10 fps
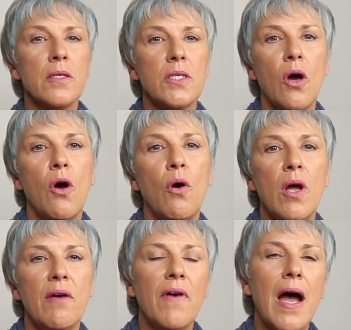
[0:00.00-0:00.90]

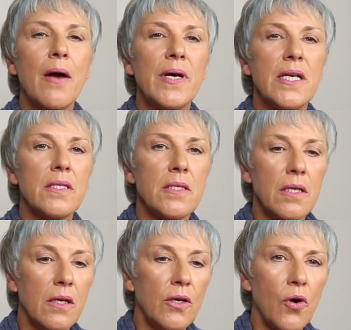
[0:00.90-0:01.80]
So if I was
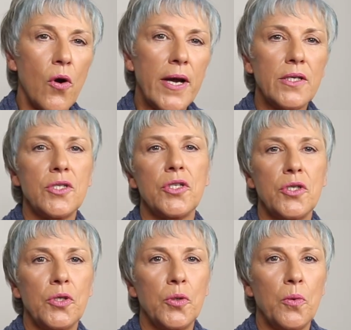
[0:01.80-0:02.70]
going
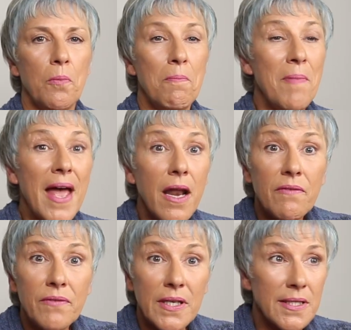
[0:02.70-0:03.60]
to
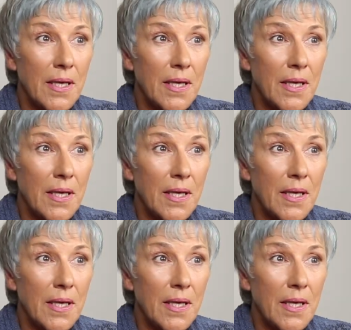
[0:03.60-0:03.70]
manifest